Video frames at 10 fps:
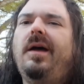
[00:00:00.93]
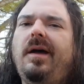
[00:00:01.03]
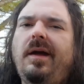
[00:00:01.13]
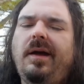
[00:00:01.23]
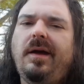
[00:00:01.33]

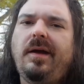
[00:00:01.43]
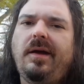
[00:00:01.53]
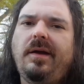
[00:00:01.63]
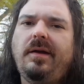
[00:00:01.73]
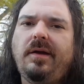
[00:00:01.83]

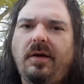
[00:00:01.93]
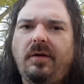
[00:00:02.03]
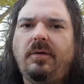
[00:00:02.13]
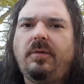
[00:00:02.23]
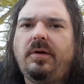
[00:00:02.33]
Hey,
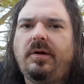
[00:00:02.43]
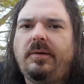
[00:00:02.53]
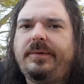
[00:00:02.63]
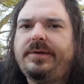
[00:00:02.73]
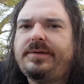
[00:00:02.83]
yo, what
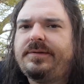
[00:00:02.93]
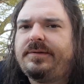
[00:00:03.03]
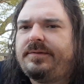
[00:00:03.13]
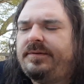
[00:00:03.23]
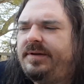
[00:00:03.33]
up?
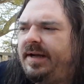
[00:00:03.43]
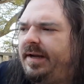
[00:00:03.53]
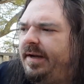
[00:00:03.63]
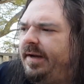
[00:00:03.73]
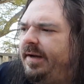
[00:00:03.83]
It's
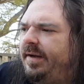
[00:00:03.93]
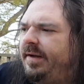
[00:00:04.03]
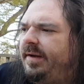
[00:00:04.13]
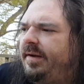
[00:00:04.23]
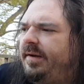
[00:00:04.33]

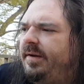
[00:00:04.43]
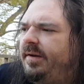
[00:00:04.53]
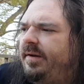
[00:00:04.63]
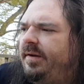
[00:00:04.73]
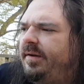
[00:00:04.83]

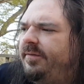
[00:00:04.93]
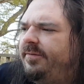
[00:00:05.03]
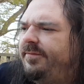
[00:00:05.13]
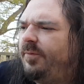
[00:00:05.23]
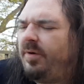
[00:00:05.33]
day
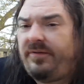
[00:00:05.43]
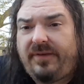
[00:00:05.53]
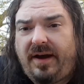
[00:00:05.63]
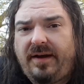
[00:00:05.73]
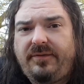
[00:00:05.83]

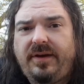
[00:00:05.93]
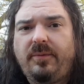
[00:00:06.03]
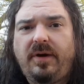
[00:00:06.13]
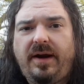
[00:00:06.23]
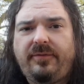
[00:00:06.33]
45. Yeah,
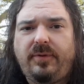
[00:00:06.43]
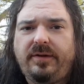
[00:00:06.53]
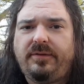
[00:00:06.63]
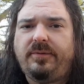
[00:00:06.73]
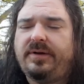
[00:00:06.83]
we're halfway
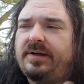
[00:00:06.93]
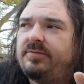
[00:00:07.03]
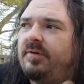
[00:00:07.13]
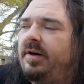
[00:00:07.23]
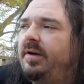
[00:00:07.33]
through it.
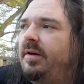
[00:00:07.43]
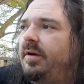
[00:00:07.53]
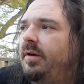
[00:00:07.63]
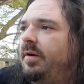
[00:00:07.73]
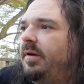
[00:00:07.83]
That's right.
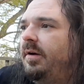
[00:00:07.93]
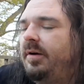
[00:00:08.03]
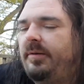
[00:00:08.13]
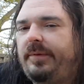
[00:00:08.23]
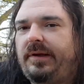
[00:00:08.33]

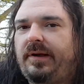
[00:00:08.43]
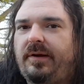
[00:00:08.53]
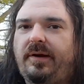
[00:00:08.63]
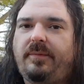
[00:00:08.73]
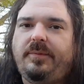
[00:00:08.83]
Man,
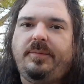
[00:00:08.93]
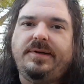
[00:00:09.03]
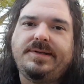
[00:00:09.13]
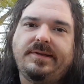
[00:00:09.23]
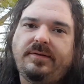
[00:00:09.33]
I've been
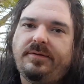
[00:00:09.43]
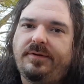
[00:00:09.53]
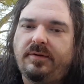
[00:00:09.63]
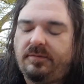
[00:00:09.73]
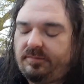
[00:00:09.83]
busy,
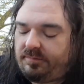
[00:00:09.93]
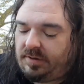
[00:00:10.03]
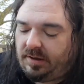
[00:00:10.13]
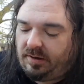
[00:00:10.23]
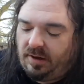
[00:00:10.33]

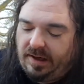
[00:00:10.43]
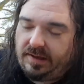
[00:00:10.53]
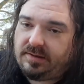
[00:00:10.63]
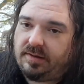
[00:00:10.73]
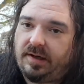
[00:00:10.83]
cutting
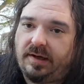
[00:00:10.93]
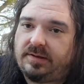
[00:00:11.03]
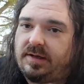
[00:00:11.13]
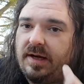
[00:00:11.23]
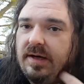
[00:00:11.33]
grass, all that. I
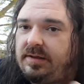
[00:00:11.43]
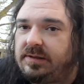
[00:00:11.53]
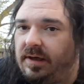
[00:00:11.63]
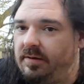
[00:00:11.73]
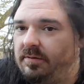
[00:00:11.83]
just got out of the
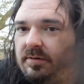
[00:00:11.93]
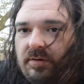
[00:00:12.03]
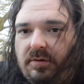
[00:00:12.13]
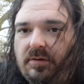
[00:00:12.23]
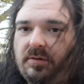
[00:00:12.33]
shower
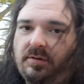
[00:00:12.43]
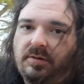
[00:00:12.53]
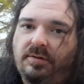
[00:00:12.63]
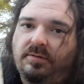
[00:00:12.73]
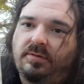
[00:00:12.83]

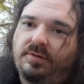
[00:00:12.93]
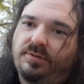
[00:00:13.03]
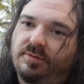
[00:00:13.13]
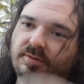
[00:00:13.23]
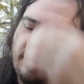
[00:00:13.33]
and
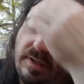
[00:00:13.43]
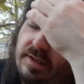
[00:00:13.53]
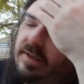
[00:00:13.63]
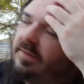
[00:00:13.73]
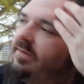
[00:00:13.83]
enjoying my
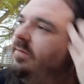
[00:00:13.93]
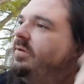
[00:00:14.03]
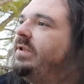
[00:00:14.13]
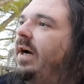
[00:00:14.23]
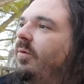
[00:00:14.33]
last little
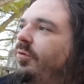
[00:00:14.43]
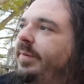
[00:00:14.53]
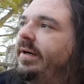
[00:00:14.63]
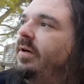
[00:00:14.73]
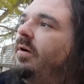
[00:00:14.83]
shower
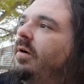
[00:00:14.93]
beer,